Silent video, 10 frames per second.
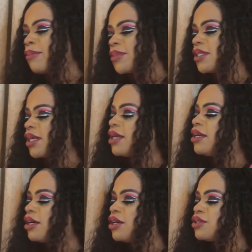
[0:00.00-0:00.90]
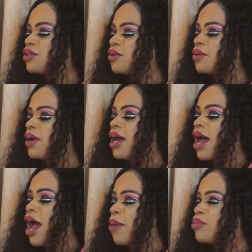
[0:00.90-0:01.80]
am today. So
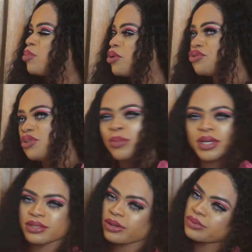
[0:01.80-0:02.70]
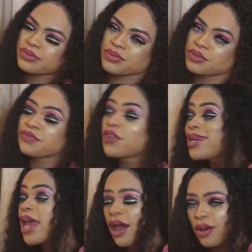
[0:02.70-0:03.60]
I'm sponsoring myself for
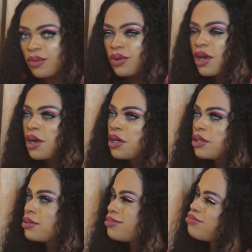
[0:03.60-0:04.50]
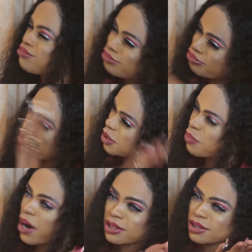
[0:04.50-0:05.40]
now. For the
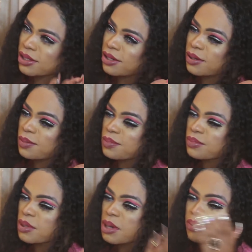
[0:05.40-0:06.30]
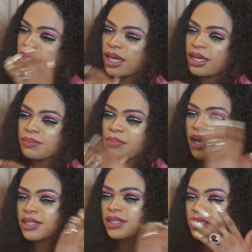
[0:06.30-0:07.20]
past,
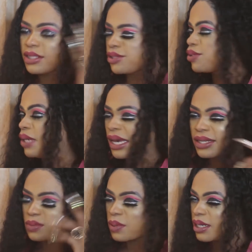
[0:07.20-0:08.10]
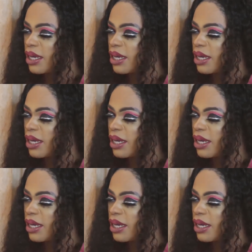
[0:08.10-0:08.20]
past 2 years, 1